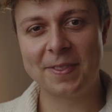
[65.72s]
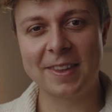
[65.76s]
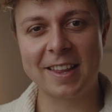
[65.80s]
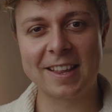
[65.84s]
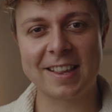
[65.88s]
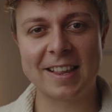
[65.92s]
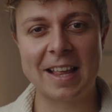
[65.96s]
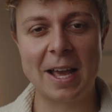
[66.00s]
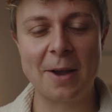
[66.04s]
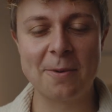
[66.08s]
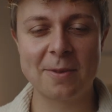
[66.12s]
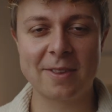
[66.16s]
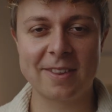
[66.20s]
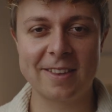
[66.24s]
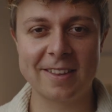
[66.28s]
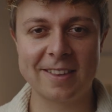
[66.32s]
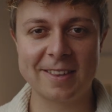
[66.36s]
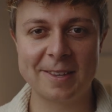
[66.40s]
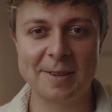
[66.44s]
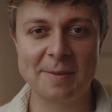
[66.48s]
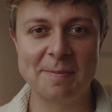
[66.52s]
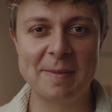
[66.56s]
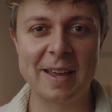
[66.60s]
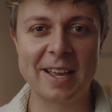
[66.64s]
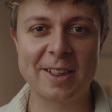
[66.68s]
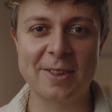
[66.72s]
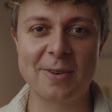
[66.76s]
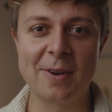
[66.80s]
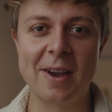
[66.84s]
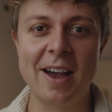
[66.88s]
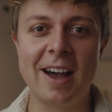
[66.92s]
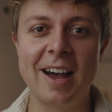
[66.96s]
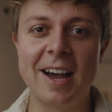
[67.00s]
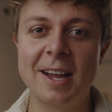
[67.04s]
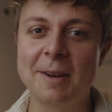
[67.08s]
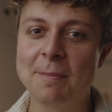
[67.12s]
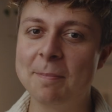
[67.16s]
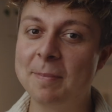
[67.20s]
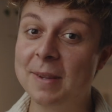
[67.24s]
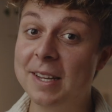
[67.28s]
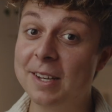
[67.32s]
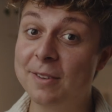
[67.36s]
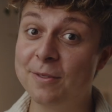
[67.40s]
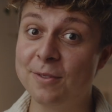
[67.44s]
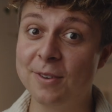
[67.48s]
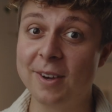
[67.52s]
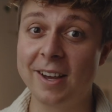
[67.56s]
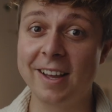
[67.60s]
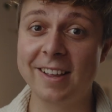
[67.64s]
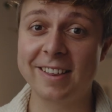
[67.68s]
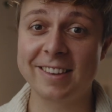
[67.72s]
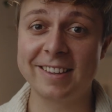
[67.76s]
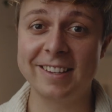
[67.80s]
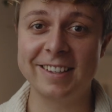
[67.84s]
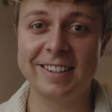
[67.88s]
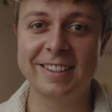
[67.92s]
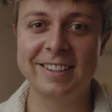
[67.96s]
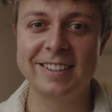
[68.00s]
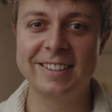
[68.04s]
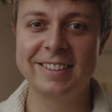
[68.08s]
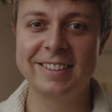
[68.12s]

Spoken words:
the sound system makes your heart beat faster.